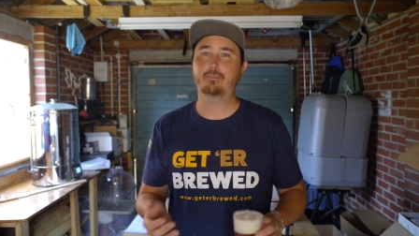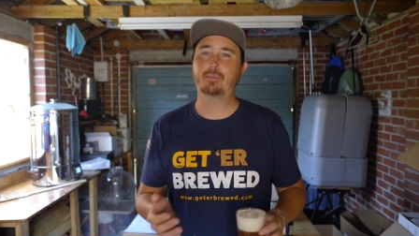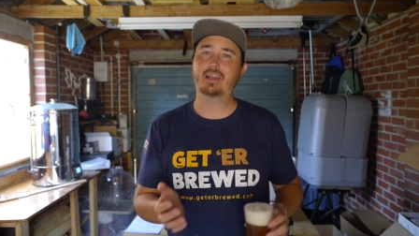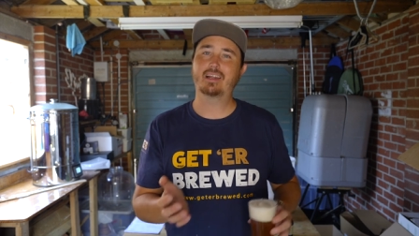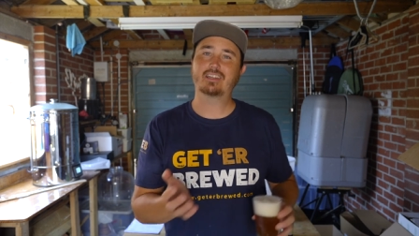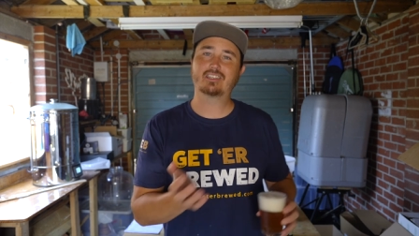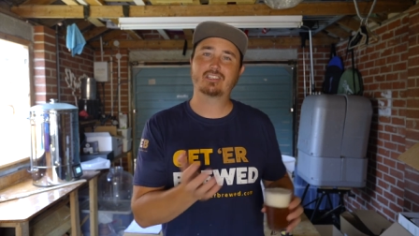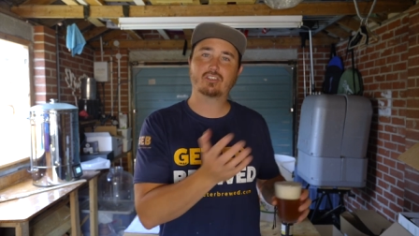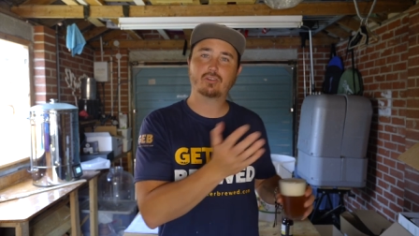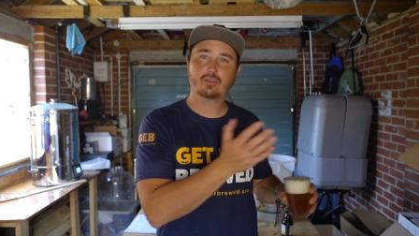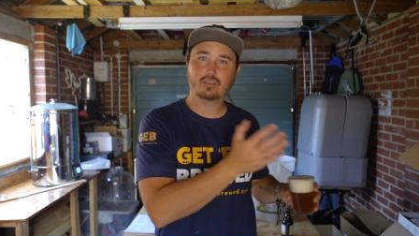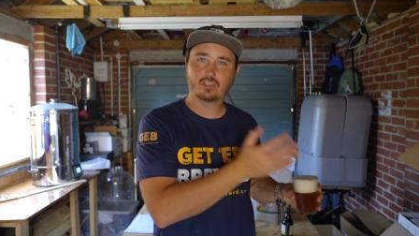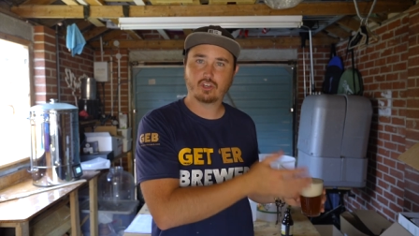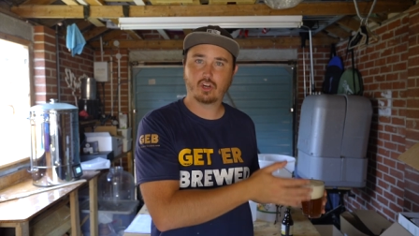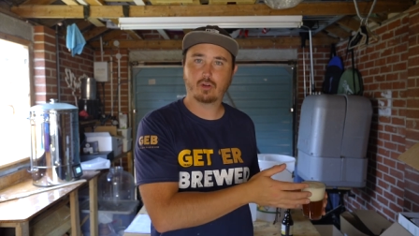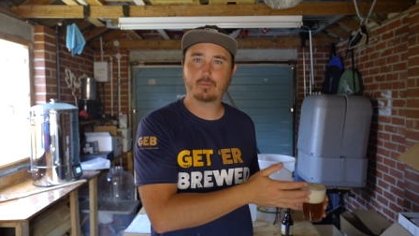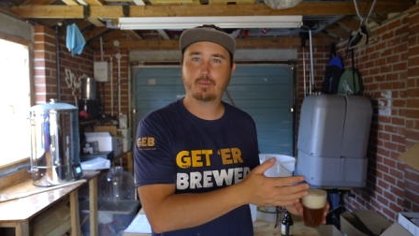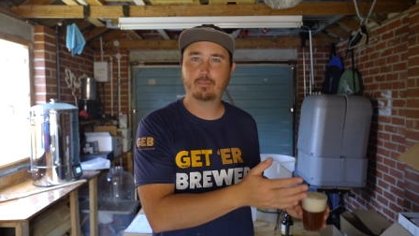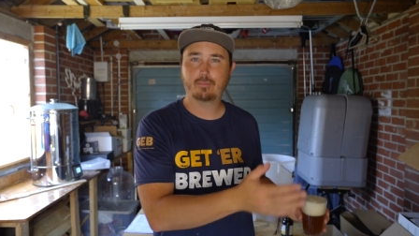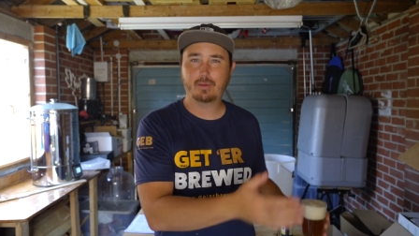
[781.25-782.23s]
But let's do a
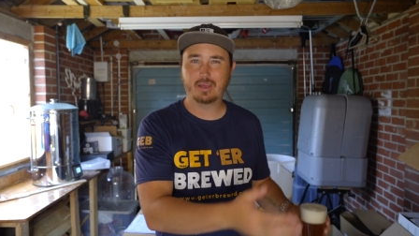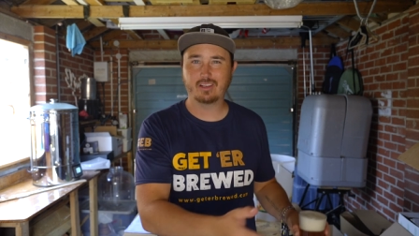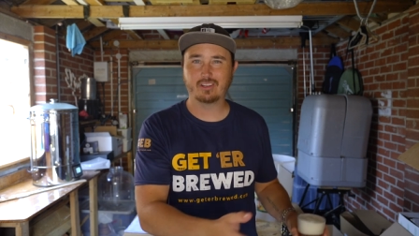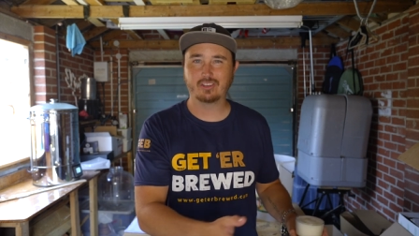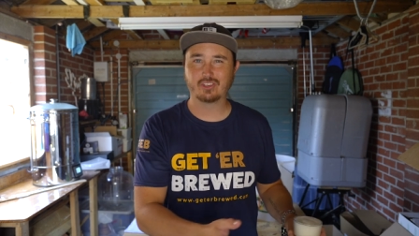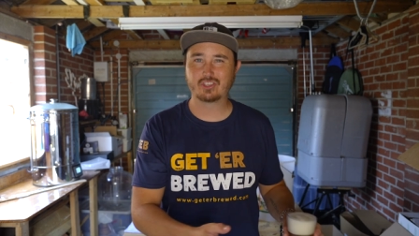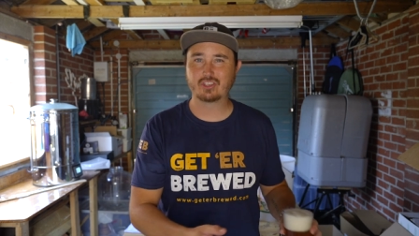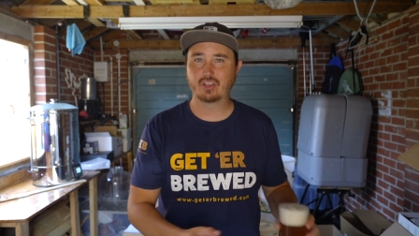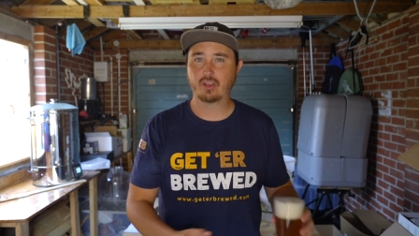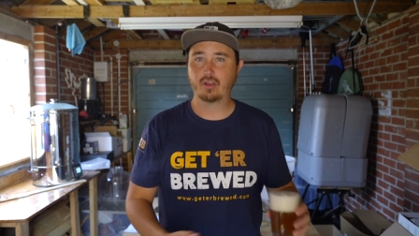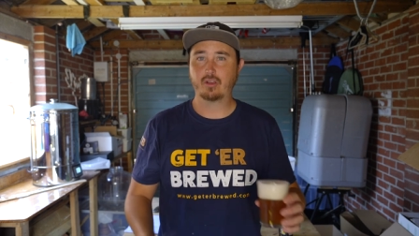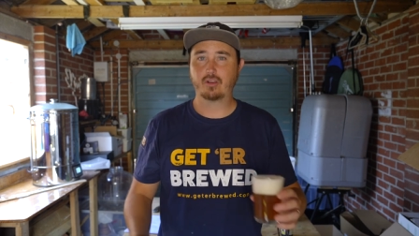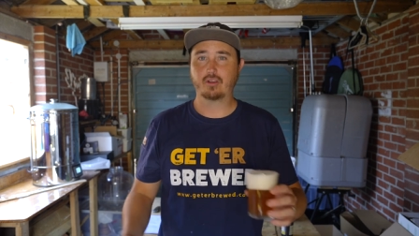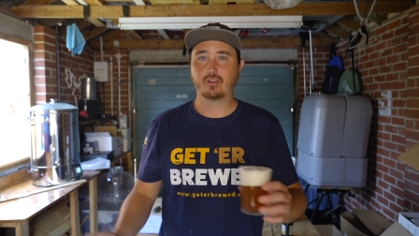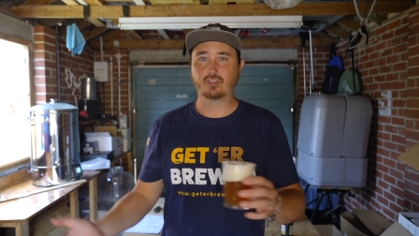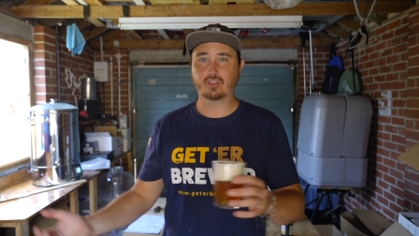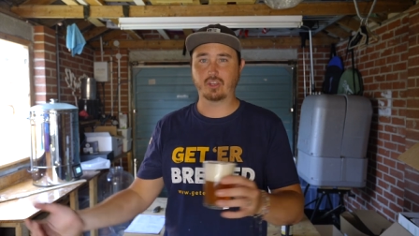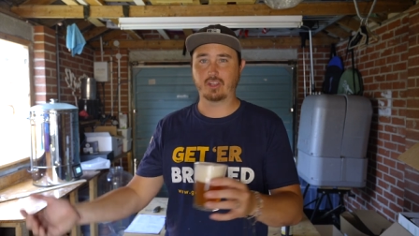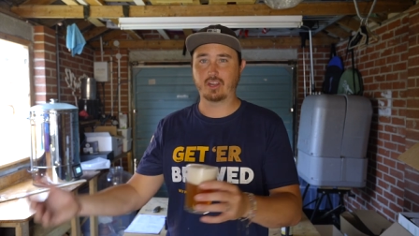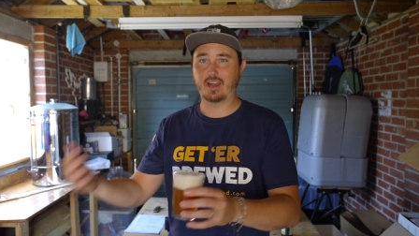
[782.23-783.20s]
German pills
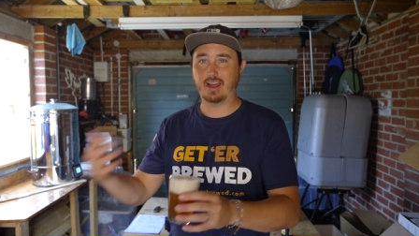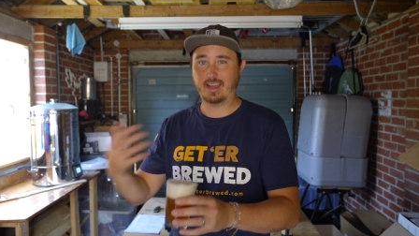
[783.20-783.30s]
so that